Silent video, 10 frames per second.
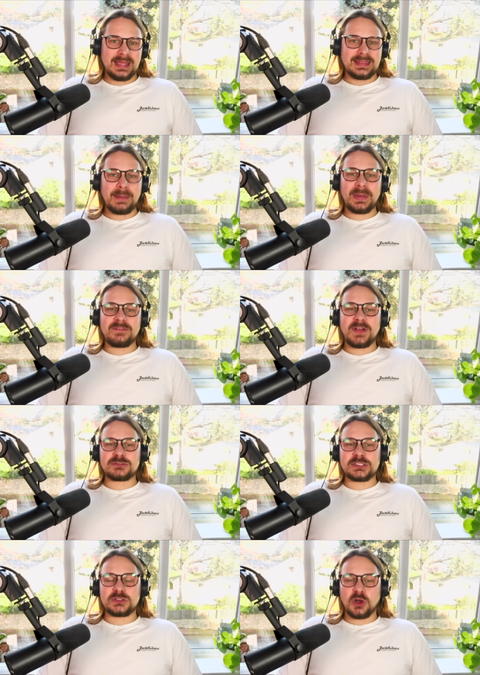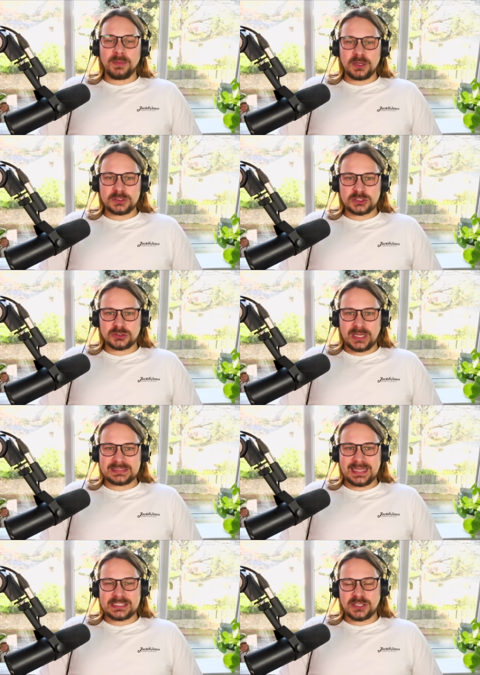That manufacturing dominance
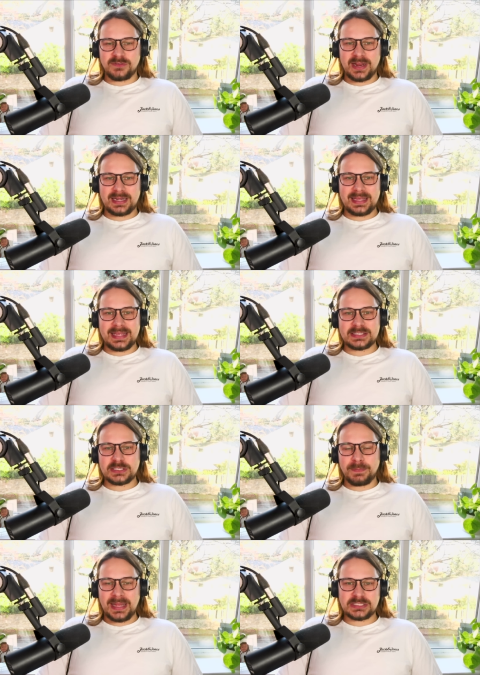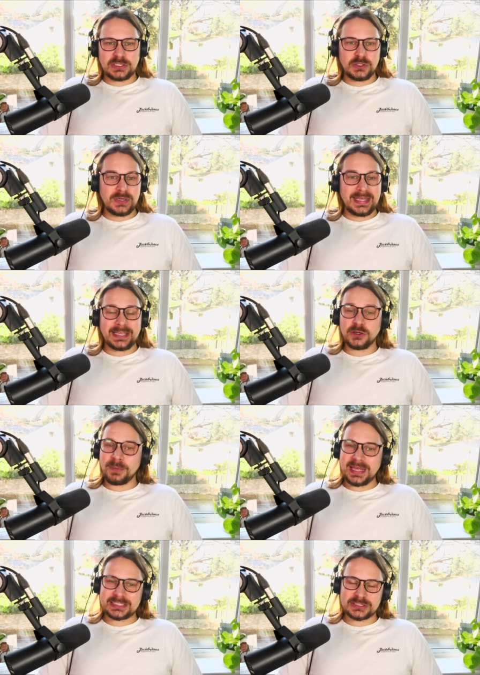translates directly into better unit
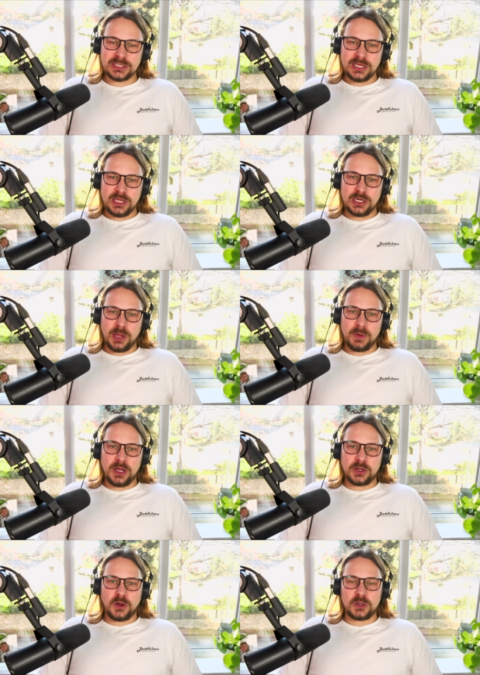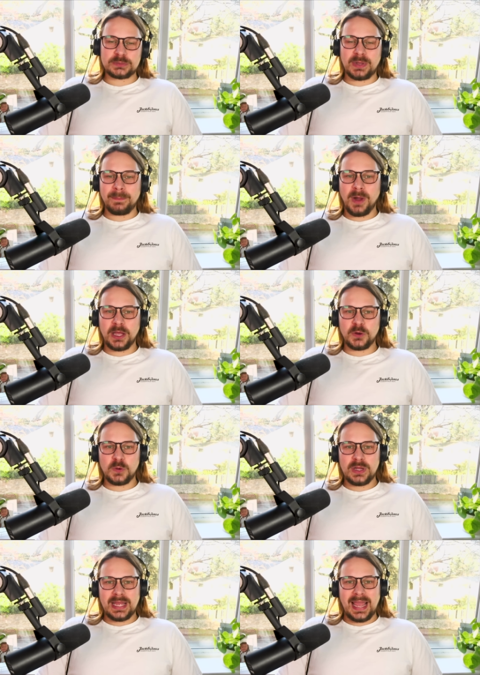economics, lower cost per
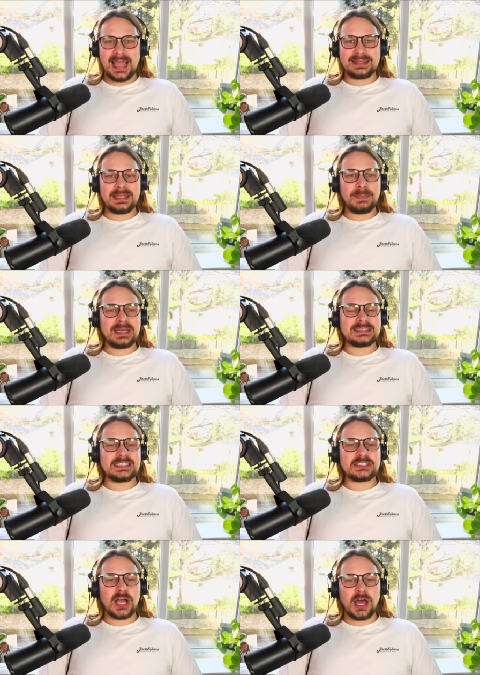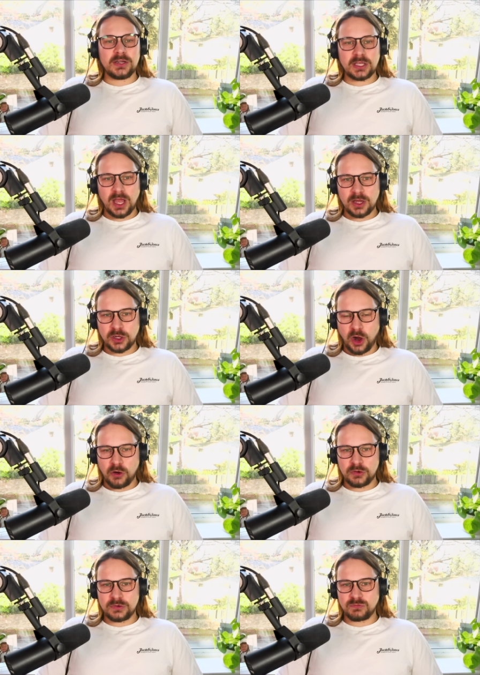mile, and the ability to undercut
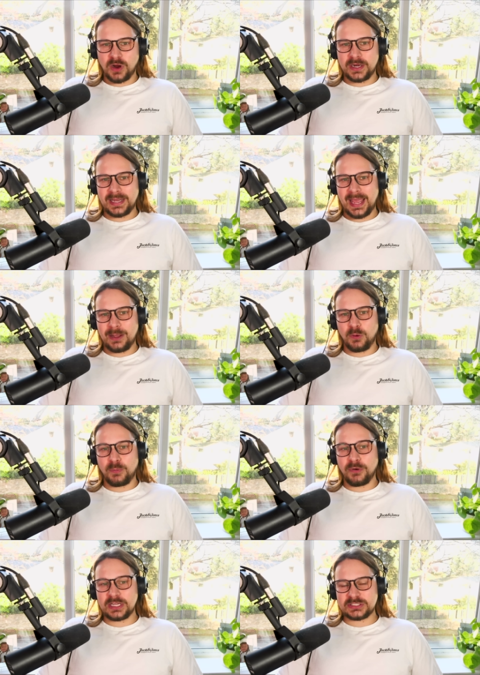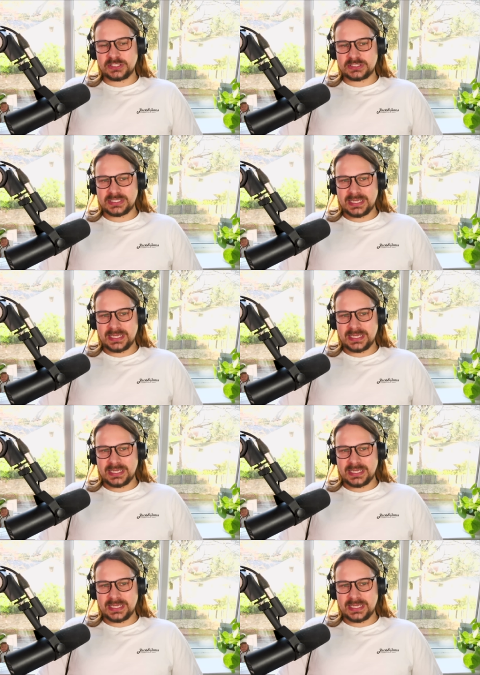current ride hail prices